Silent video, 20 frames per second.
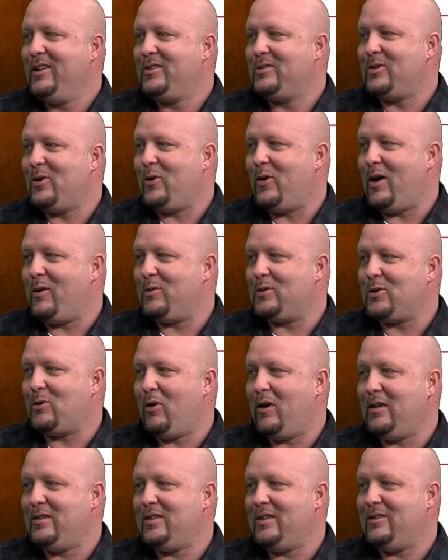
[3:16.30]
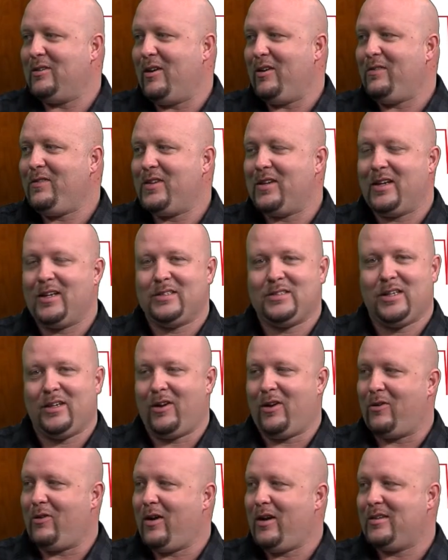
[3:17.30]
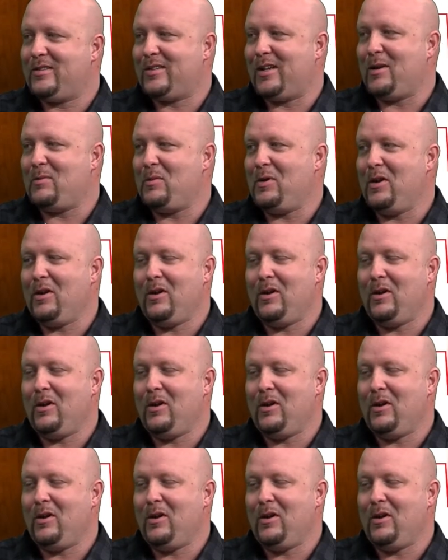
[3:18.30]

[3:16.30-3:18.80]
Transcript: So I was crazy enough that I said, all right, sign me